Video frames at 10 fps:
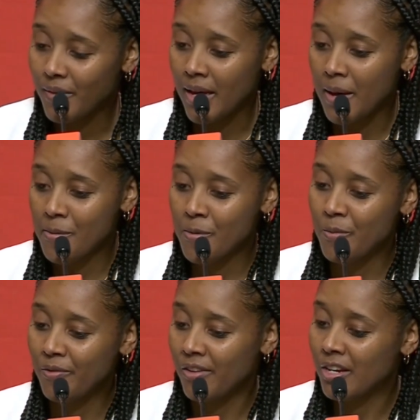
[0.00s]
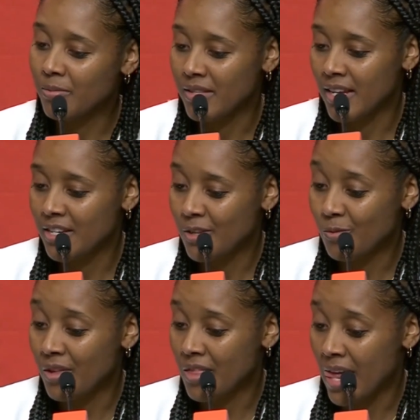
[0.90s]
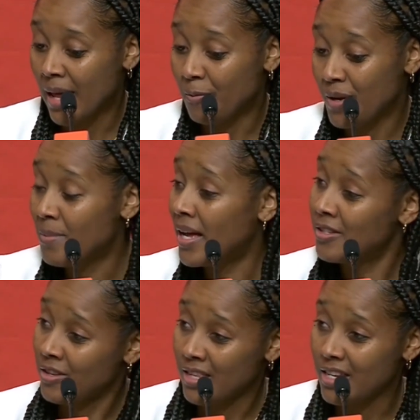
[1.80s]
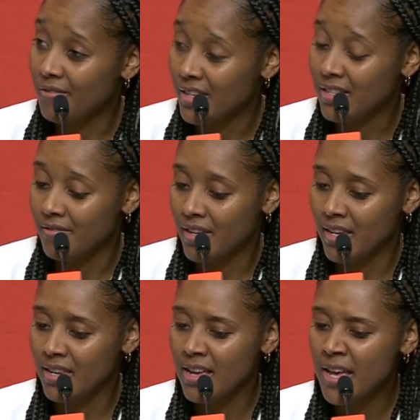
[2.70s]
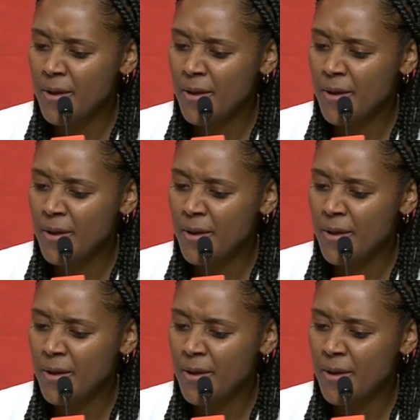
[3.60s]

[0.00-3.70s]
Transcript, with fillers: uh, when we finish possessions with uh, rebounds on the defensive end,